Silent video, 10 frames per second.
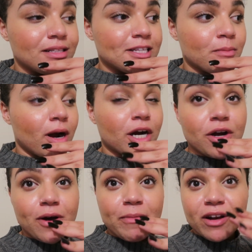
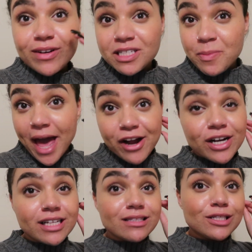Tomorrow I'm gonna run some
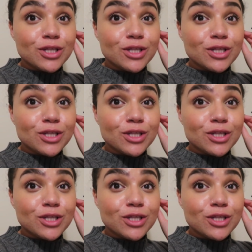errands,